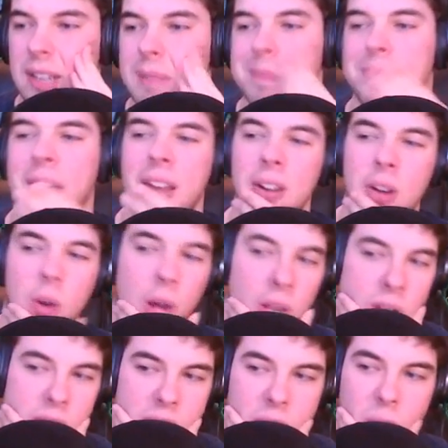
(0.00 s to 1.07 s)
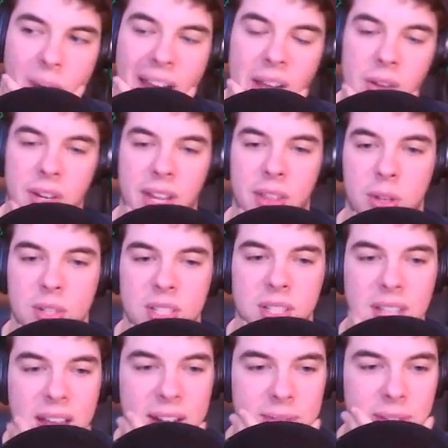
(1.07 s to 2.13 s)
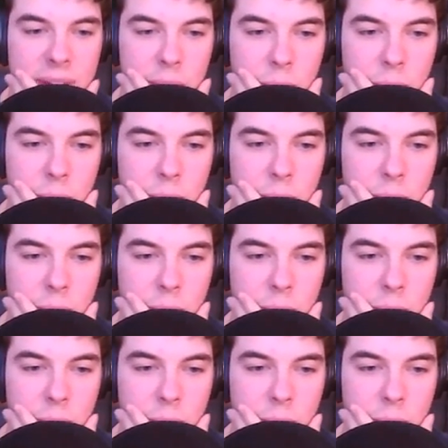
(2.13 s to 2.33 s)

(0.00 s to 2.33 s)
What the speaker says: I don't know. I'll look around. There's a lot of like